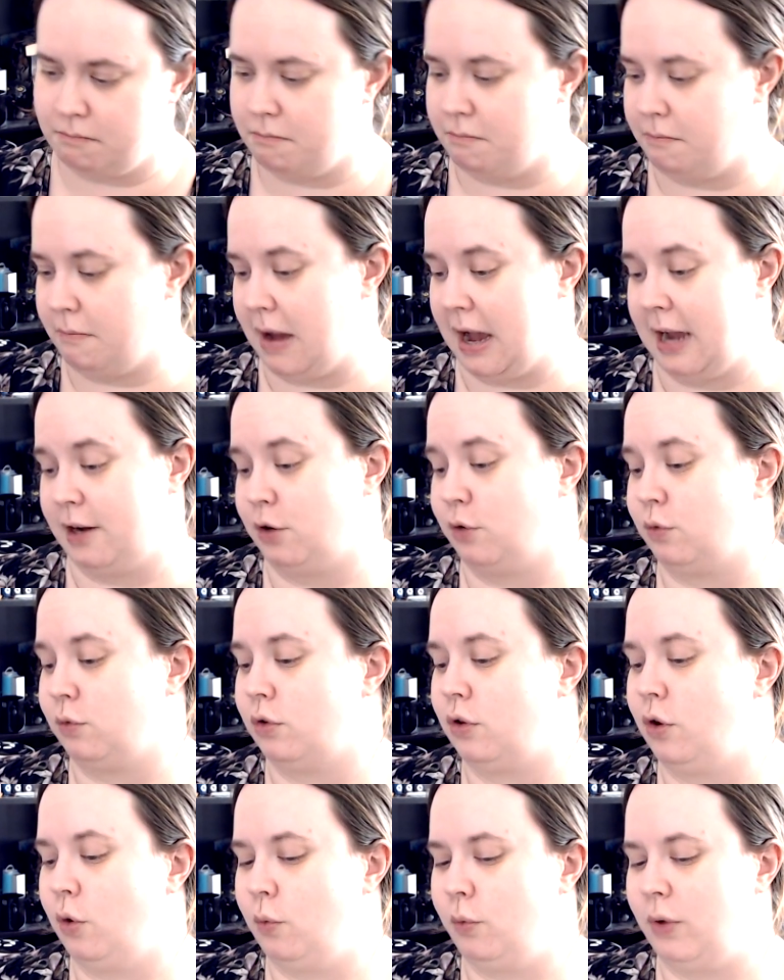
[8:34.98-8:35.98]
I don't
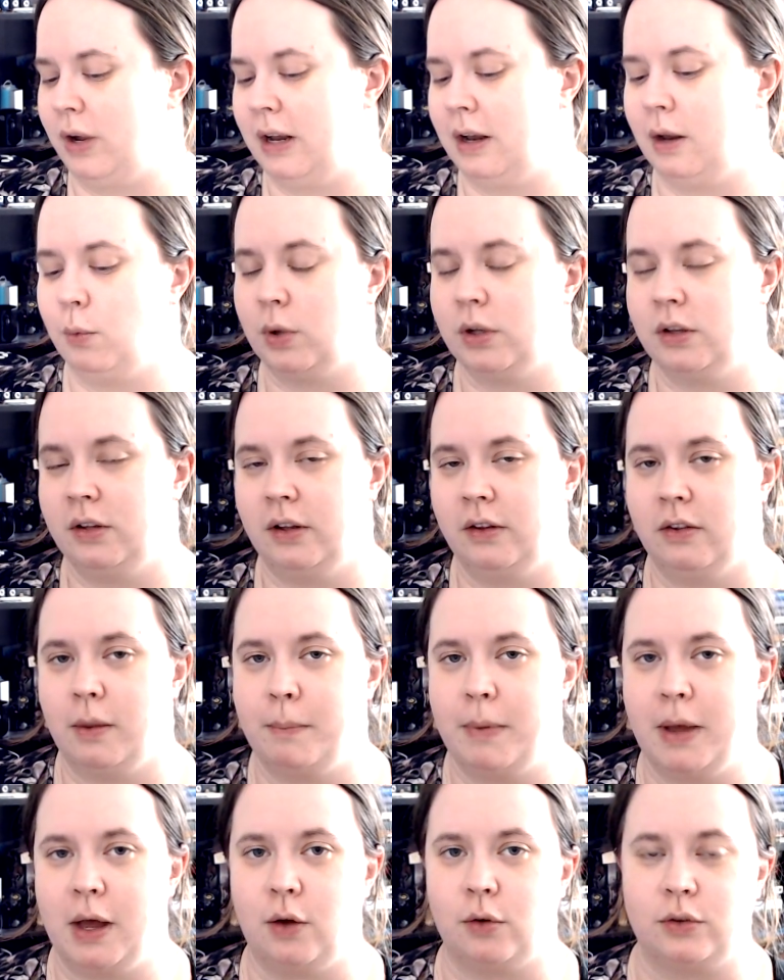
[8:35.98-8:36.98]
know really what it's
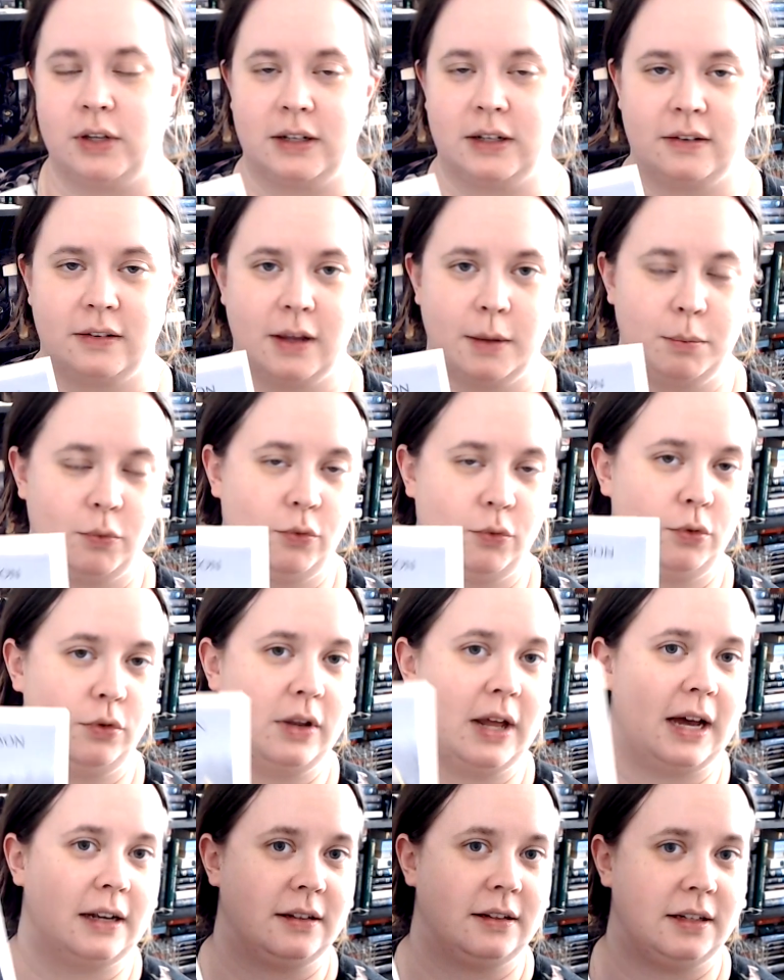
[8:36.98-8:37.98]
about, except for
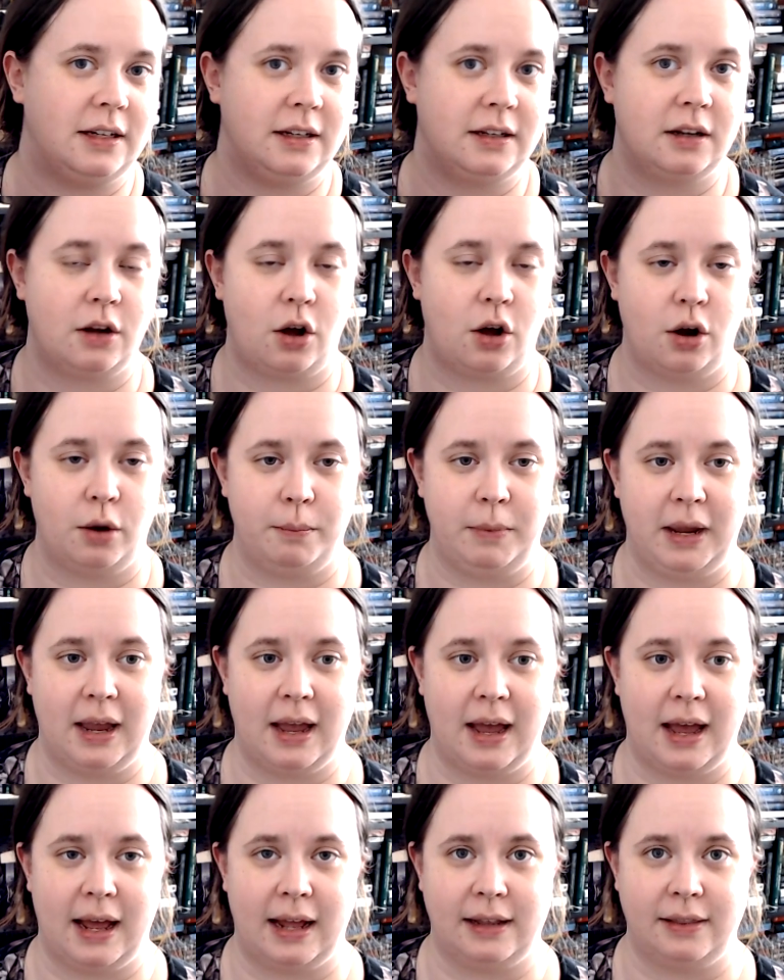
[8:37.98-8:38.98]
that hidden army
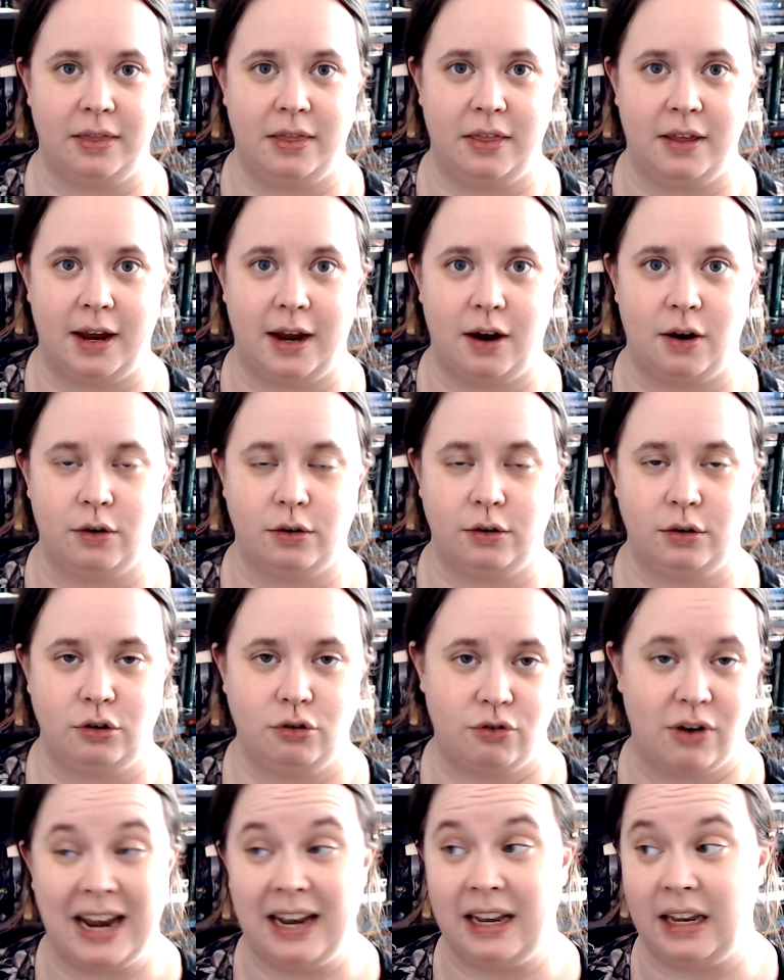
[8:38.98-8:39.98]
and their
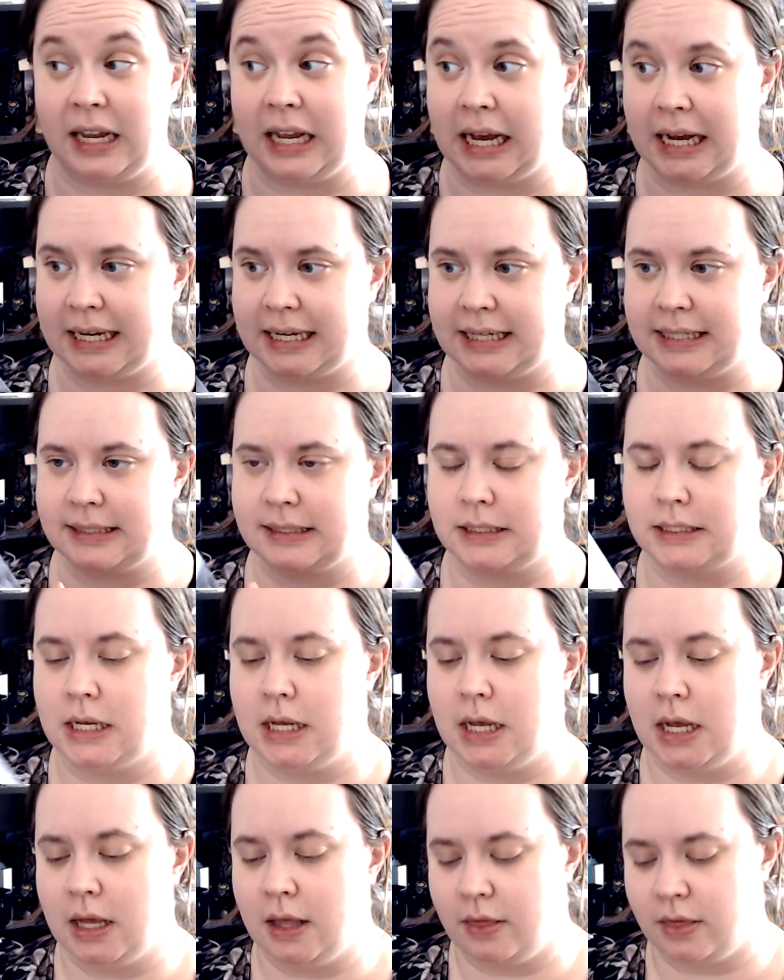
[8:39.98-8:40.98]
training, I guess.
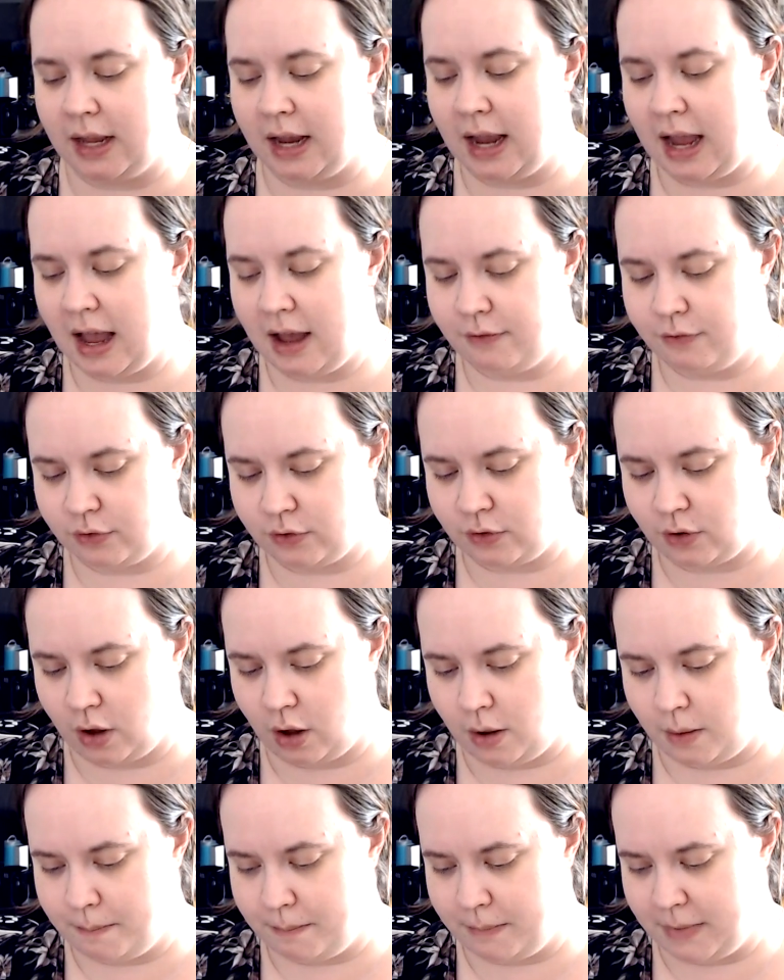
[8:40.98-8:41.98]
They have
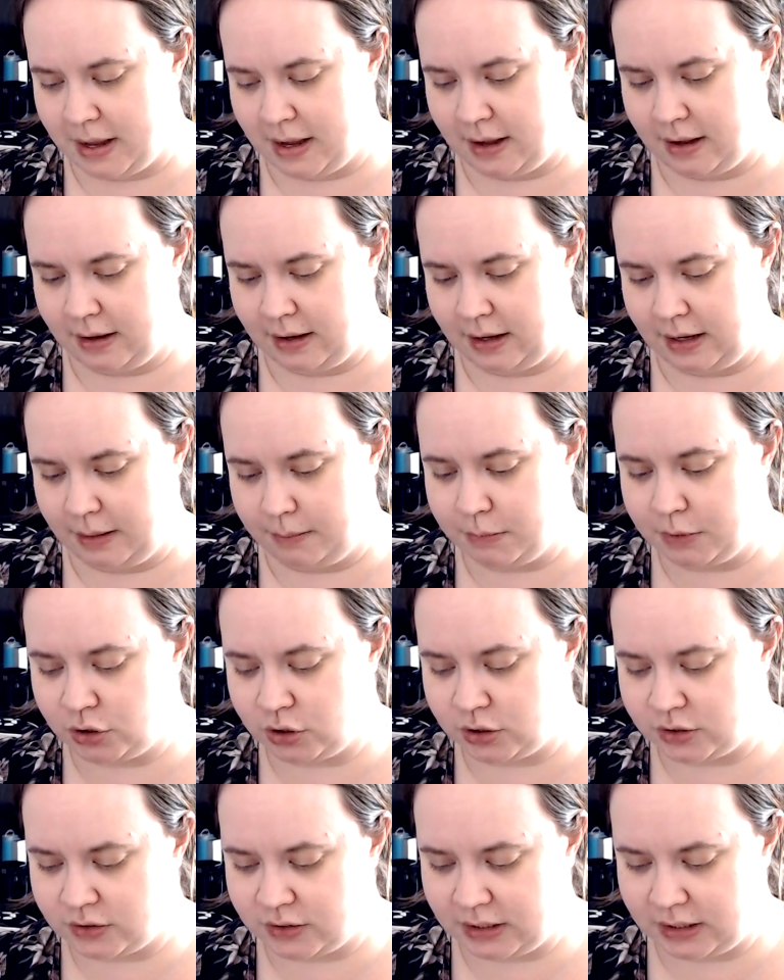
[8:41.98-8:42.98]
some
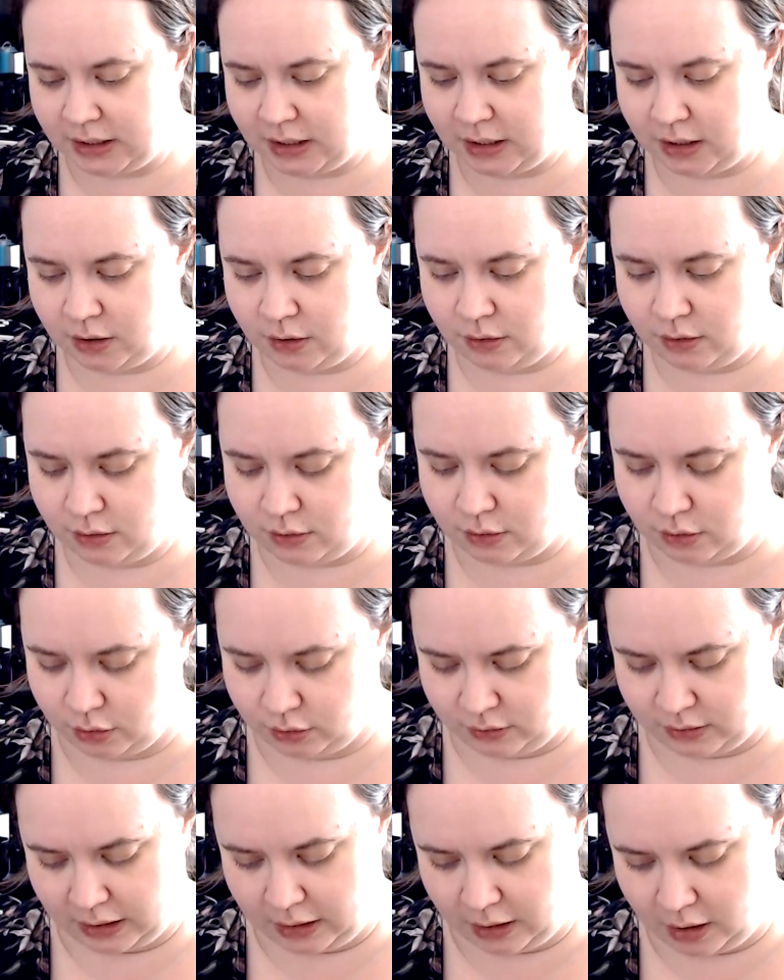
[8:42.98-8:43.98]
images in here,
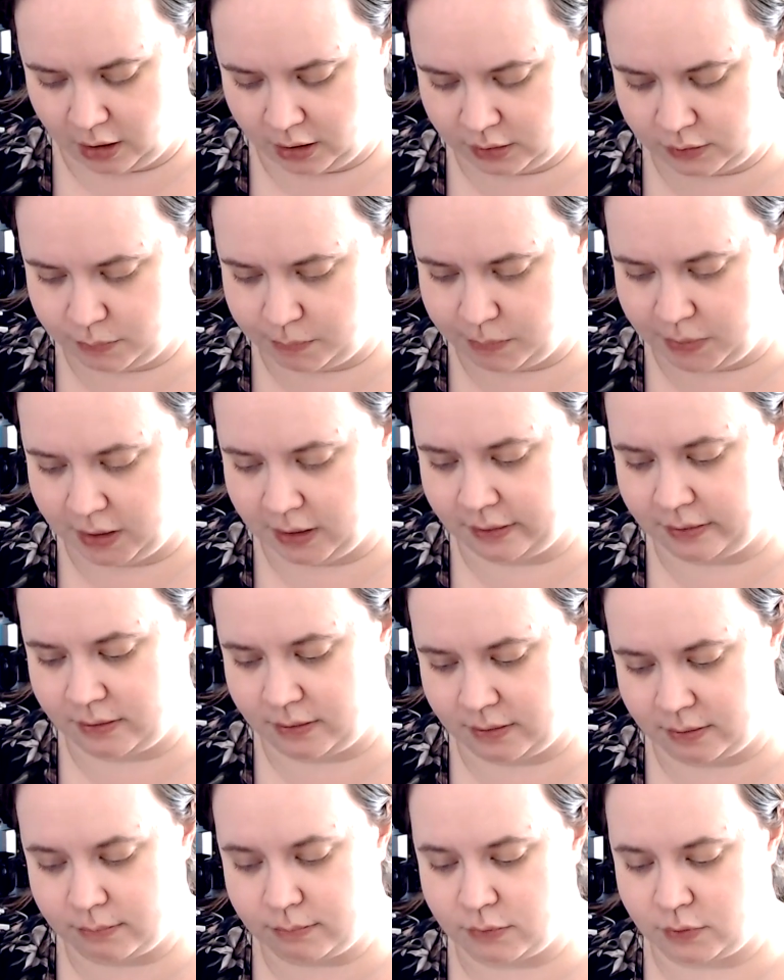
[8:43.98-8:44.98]
not a lot,
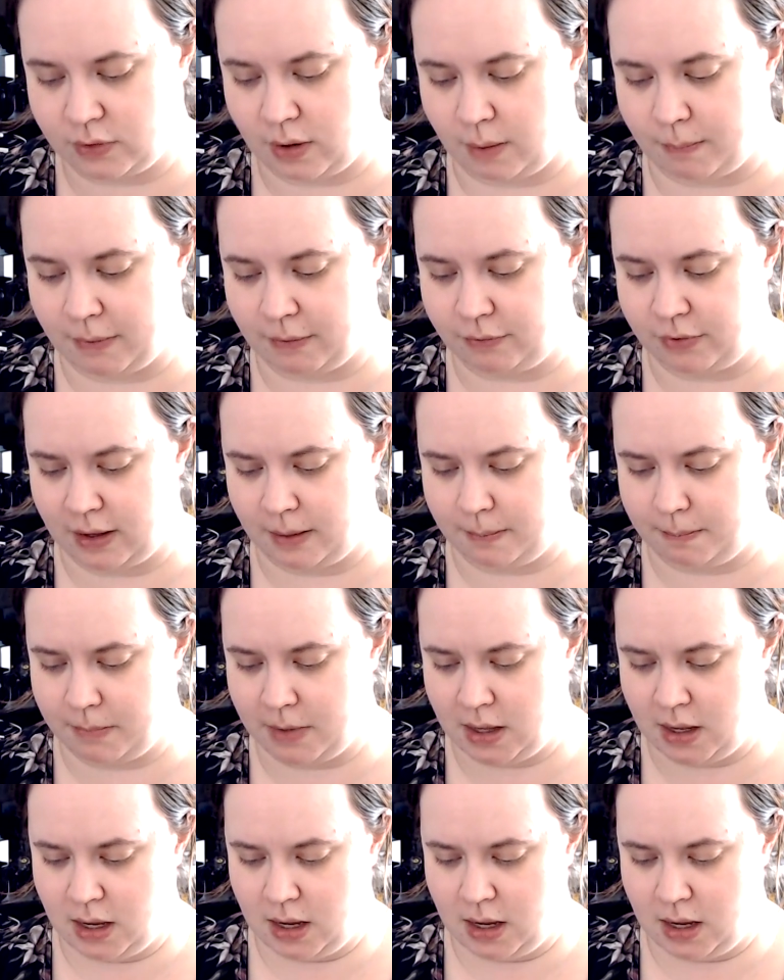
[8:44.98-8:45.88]
but some of them.